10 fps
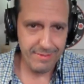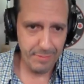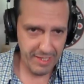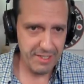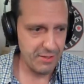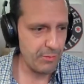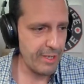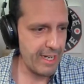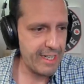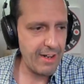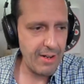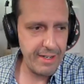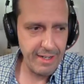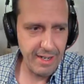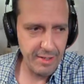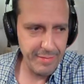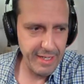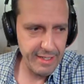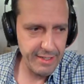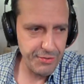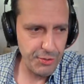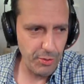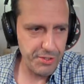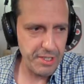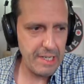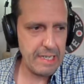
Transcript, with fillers: because of what I carried on me in Georgia.